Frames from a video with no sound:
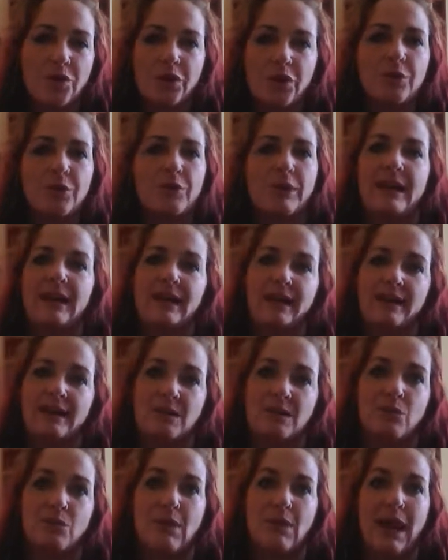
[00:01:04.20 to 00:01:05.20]
foot radius
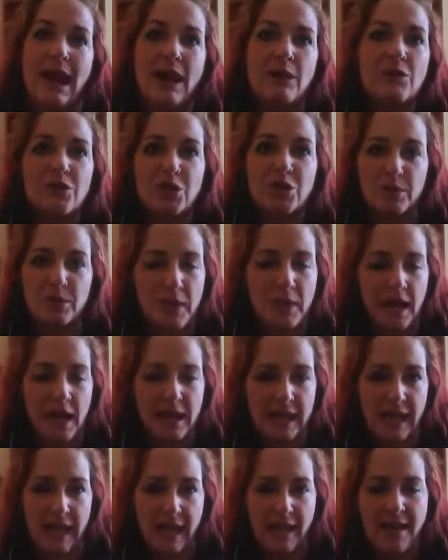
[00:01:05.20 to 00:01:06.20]
around your
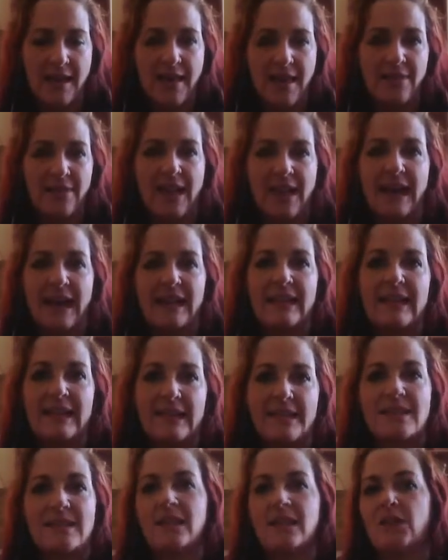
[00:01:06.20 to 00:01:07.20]
body that
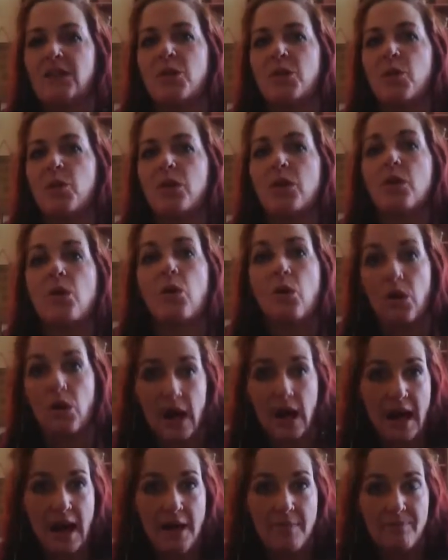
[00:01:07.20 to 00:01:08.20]
is your
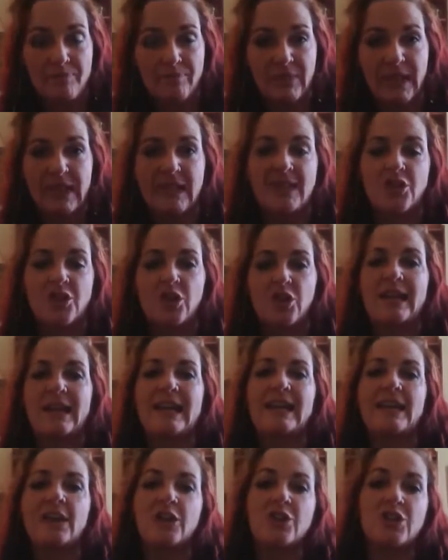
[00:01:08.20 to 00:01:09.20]
aura. It is your
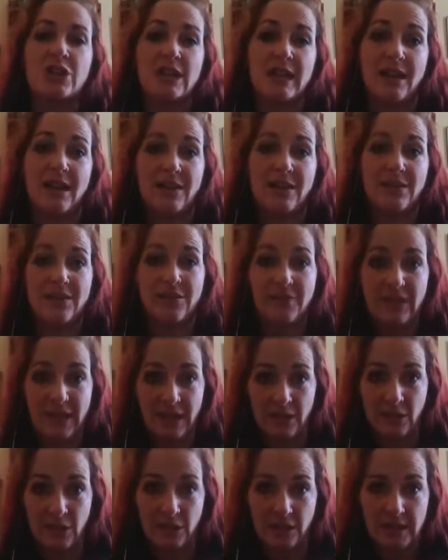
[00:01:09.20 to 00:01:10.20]
energy
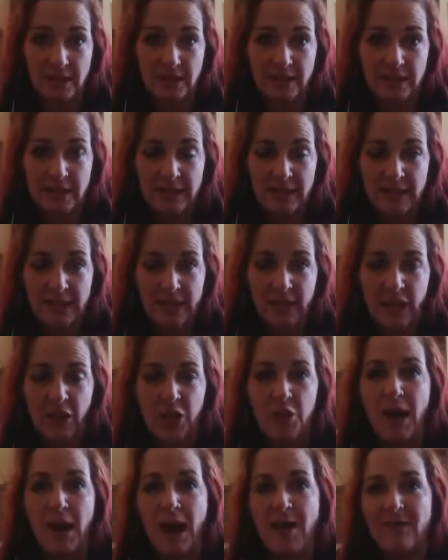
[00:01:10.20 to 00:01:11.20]
field.
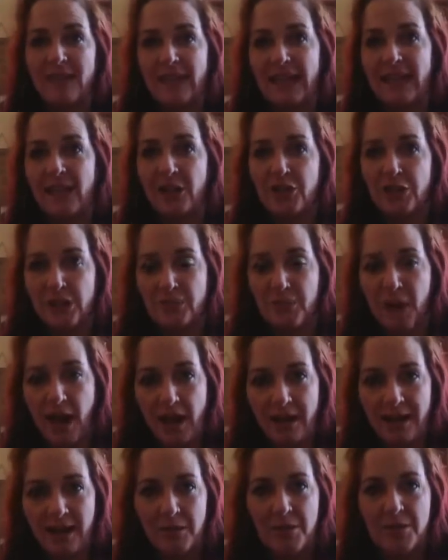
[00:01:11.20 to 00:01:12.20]
You have an energy
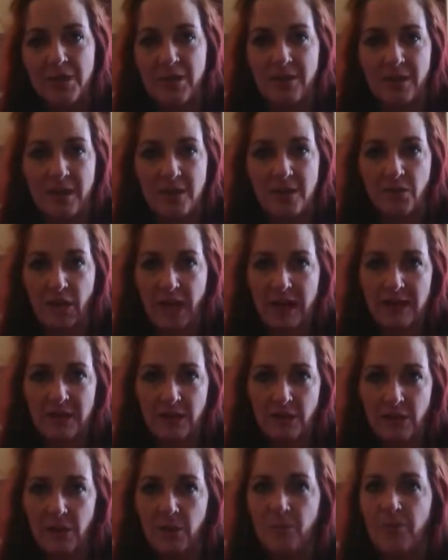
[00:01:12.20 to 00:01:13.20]
body within this
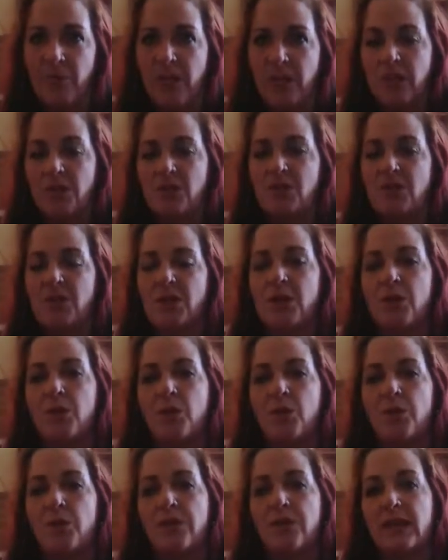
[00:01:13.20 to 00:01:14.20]
vessel.
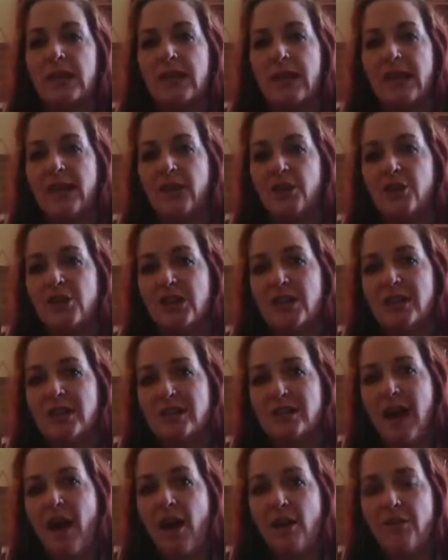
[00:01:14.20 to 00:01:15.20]
So the energy
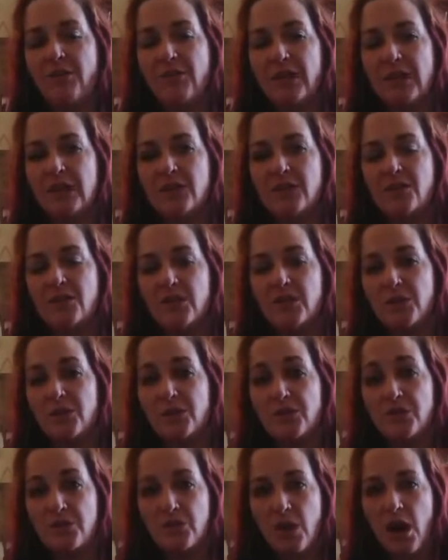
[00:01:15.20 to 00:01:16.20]
itself is so
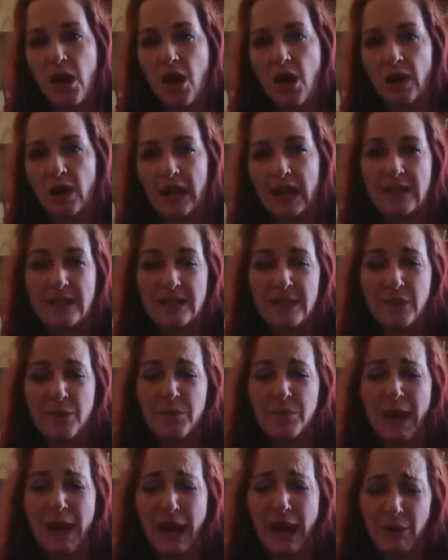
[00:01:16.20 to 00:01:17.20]
strong and so
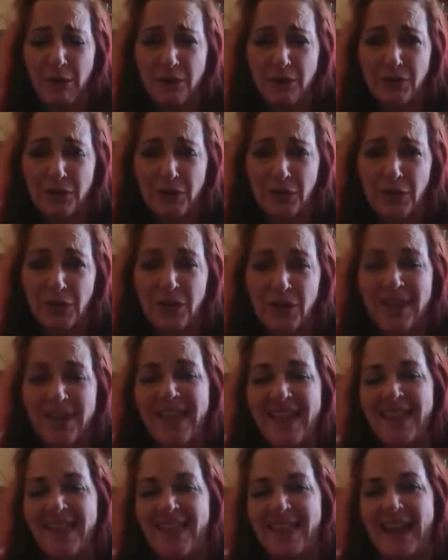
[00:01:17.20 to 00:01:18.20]
powerful
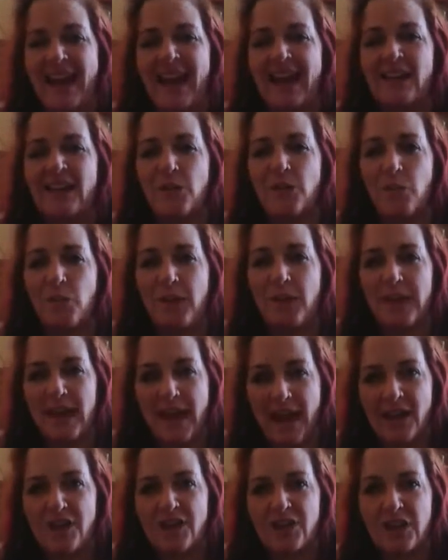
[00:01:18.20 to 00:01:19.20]
that we
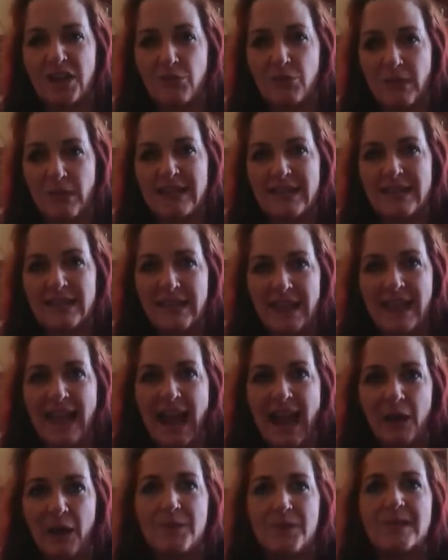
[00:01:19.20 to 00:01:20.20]
actually resonate
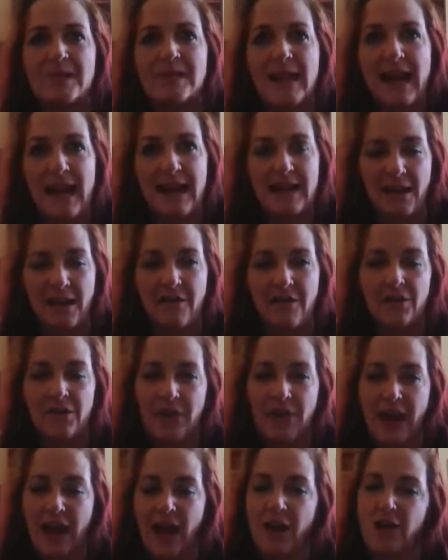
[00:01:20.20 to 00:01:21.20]
outside of the
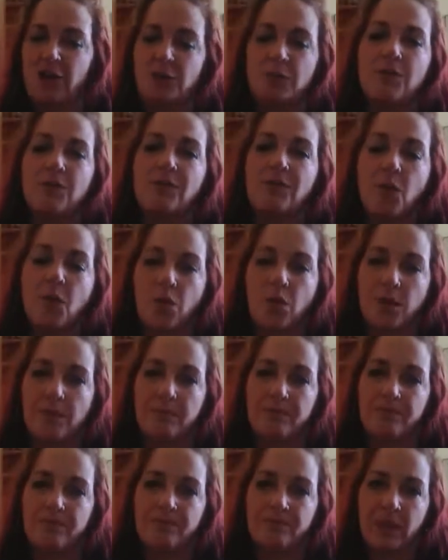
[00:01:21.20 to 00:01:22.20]
actual
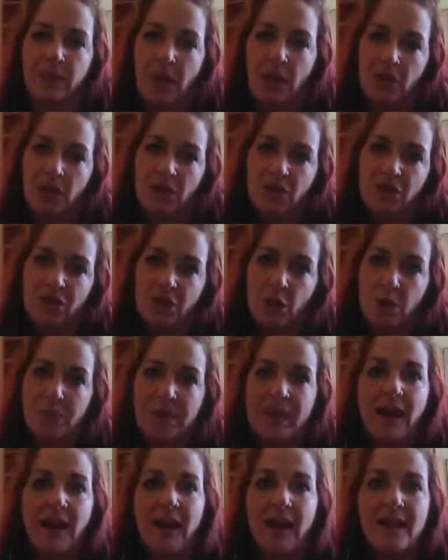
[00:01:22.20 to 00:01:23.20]
form. So,
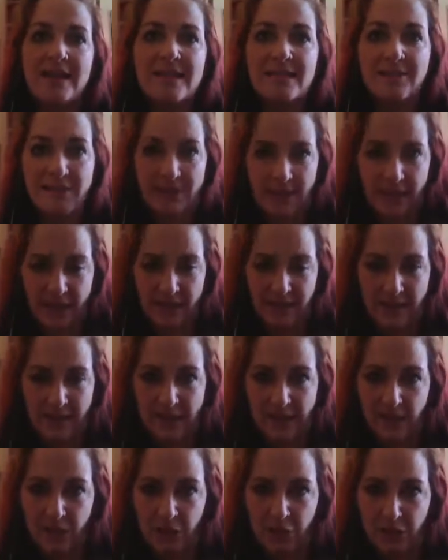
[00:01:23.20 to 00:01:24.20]
because of this
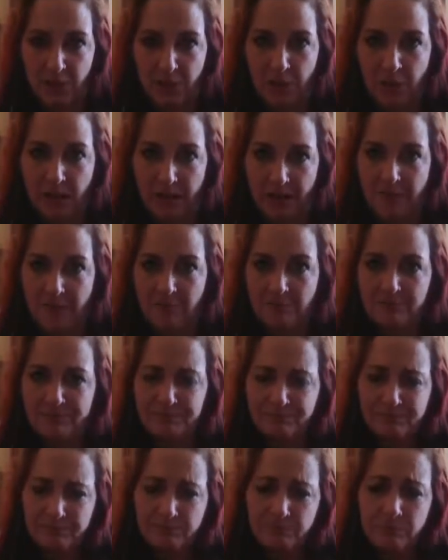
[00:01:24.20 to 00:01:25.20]
energy body,
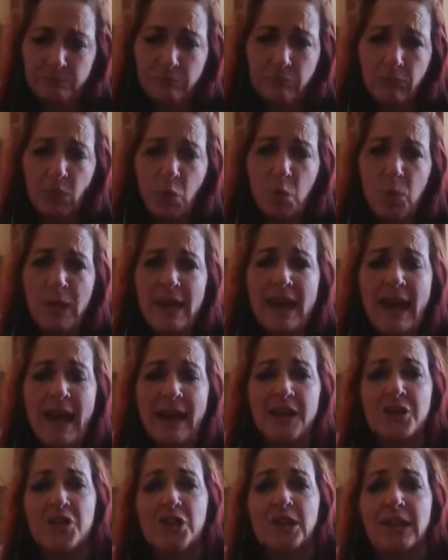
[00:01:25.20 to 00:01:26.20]
we
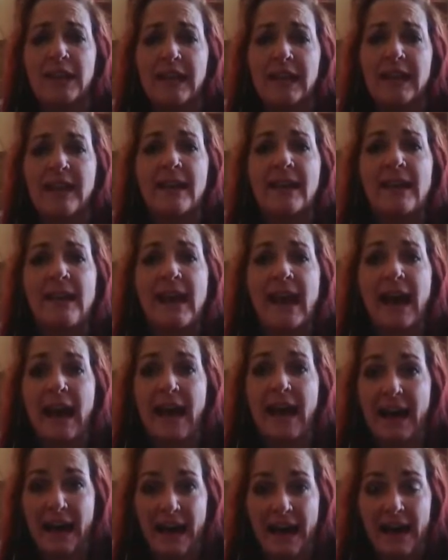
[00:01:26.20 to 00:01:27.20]
actually
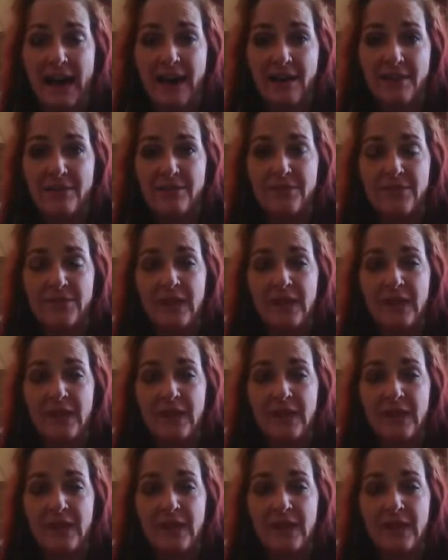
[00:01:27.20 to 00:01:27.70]
have